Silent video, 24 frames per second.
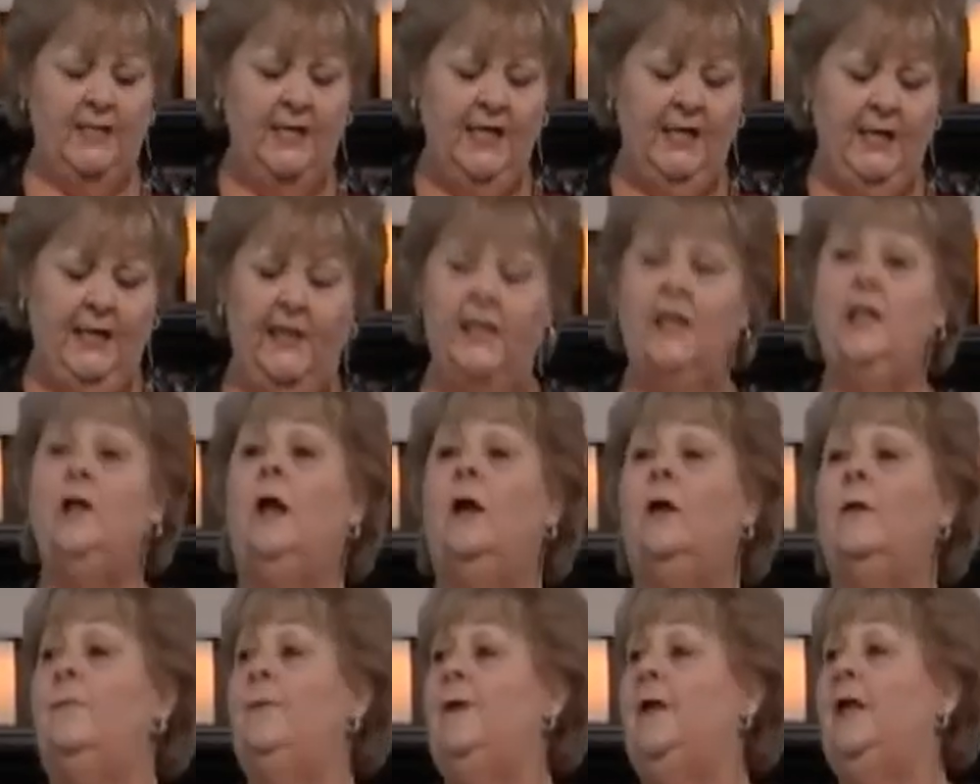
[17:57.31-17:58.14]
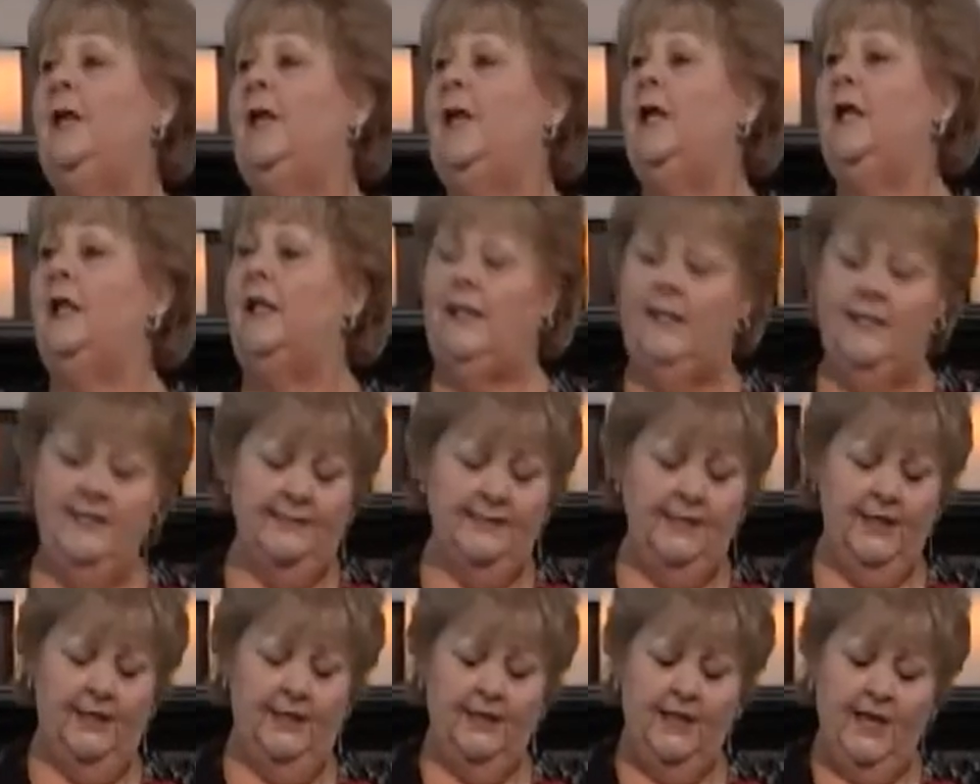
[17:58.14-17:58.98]
in our being. He
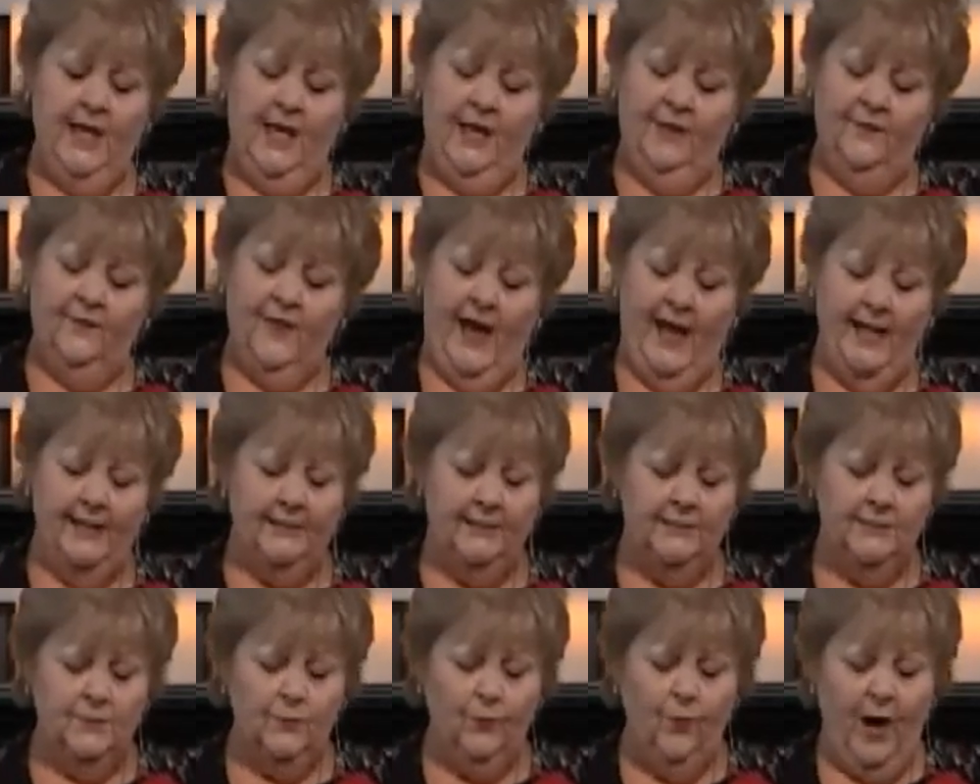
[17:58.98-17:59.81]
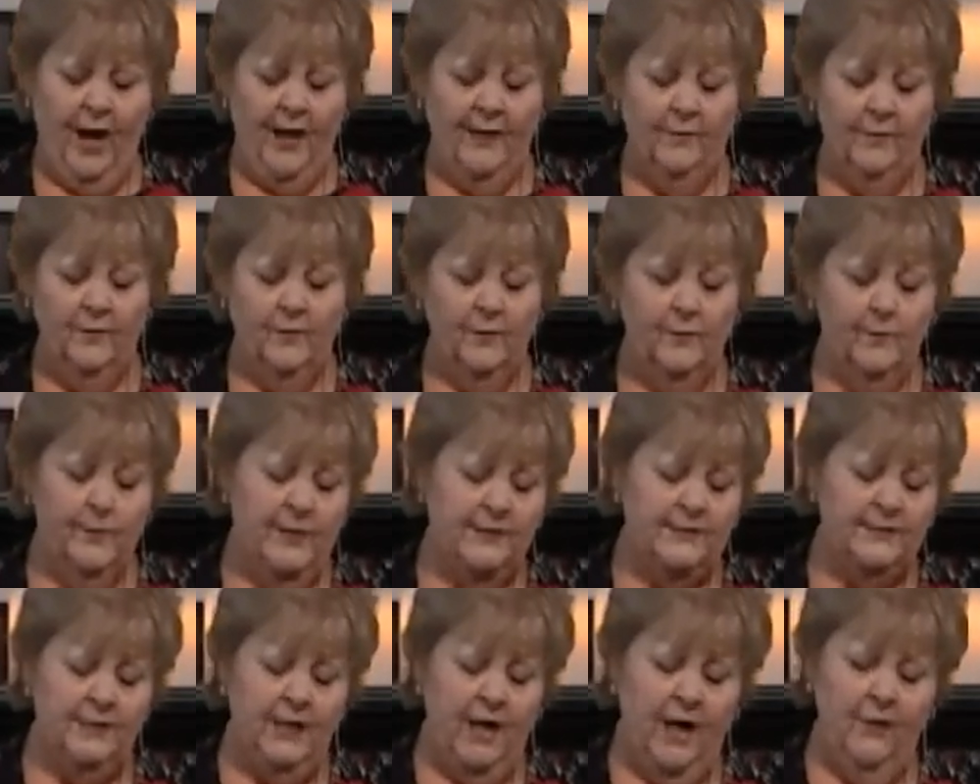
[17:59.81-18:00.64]
said, that is why we
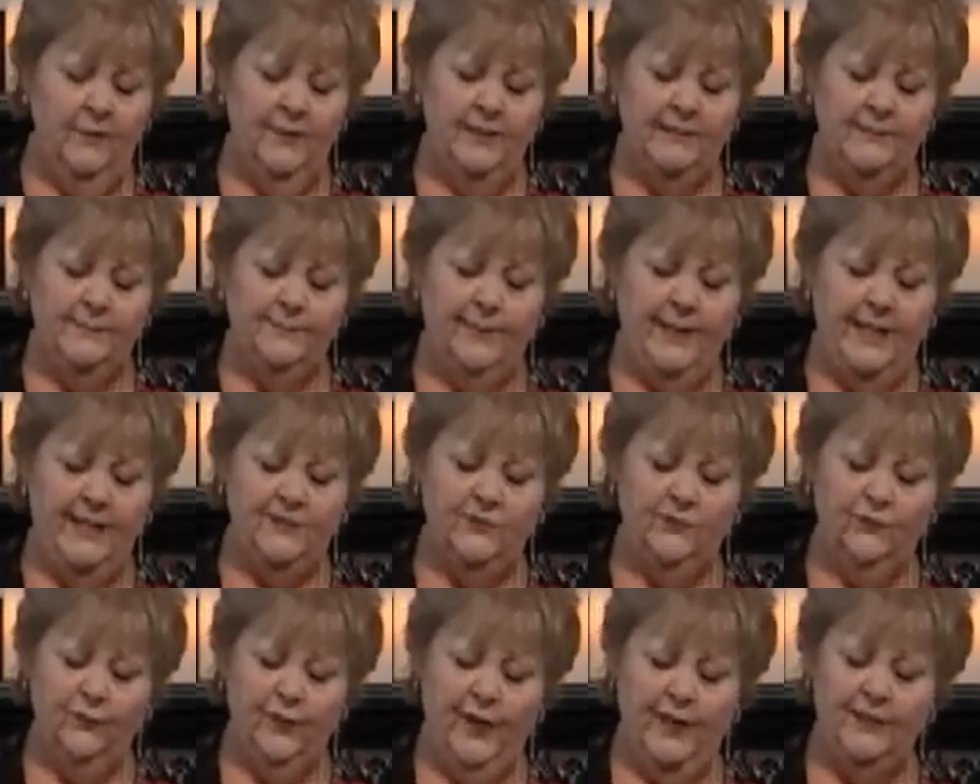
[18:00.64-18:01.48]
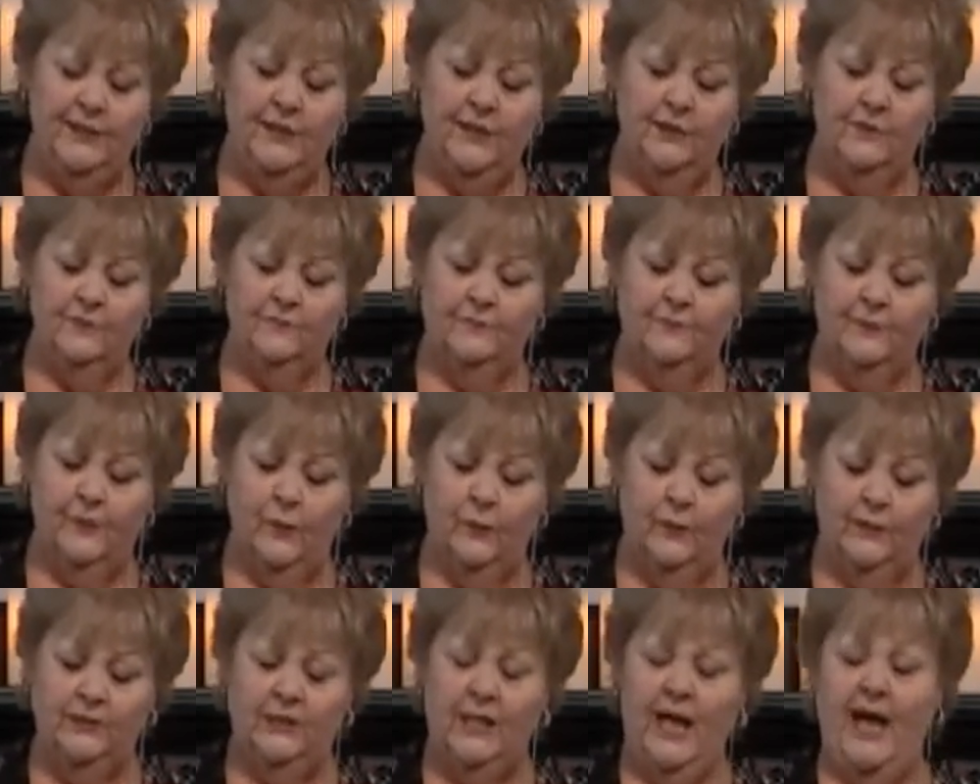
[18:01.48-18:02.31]
must always bless friend and
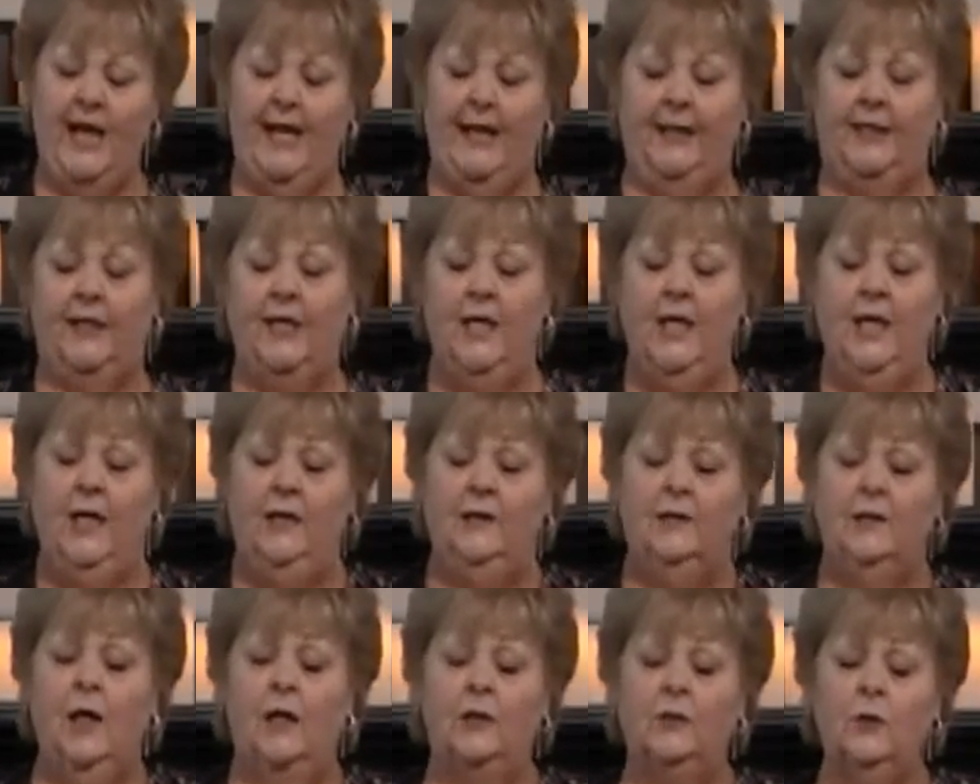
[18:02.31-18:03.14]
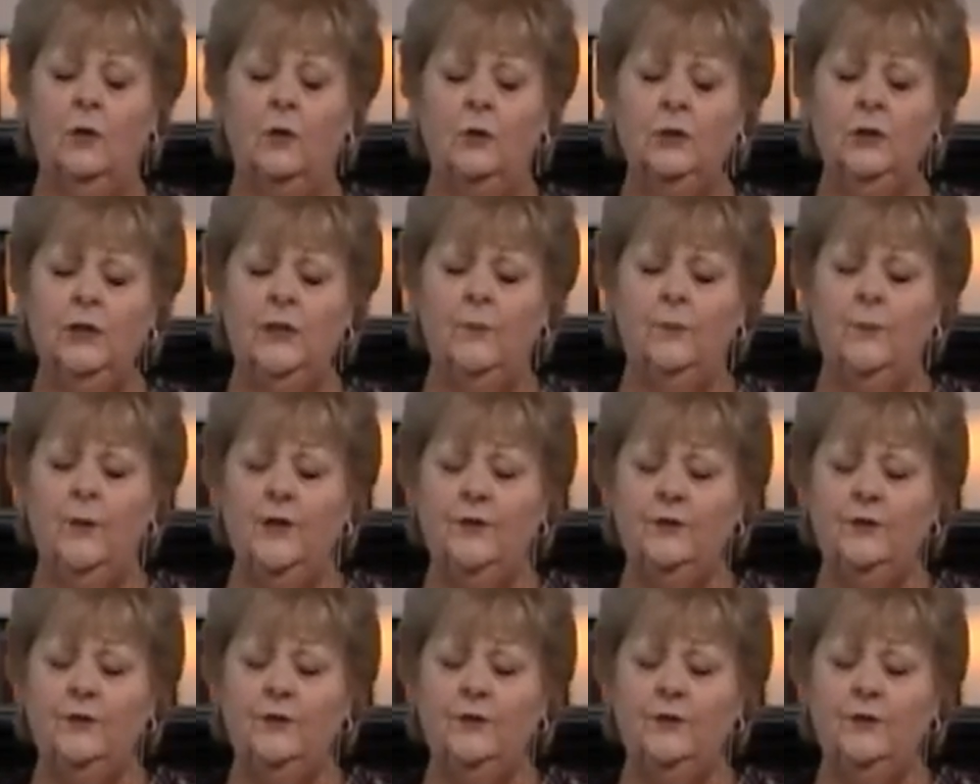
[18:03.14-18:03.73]
foe alike. Not only will the